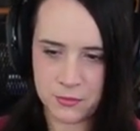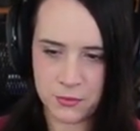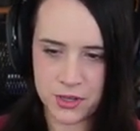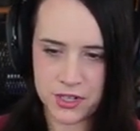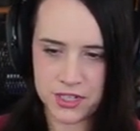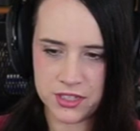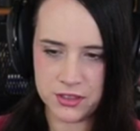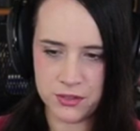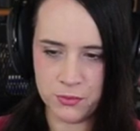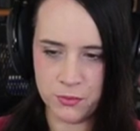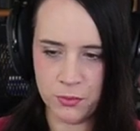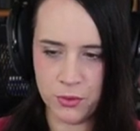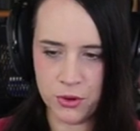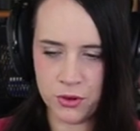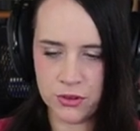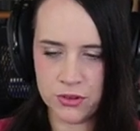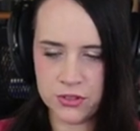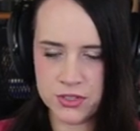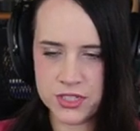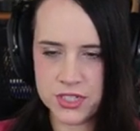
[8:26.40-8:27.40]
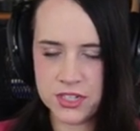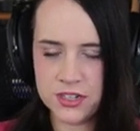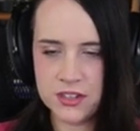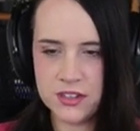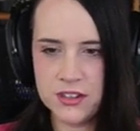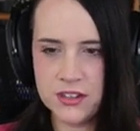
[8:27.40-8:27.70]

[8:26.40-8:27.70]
What in the world?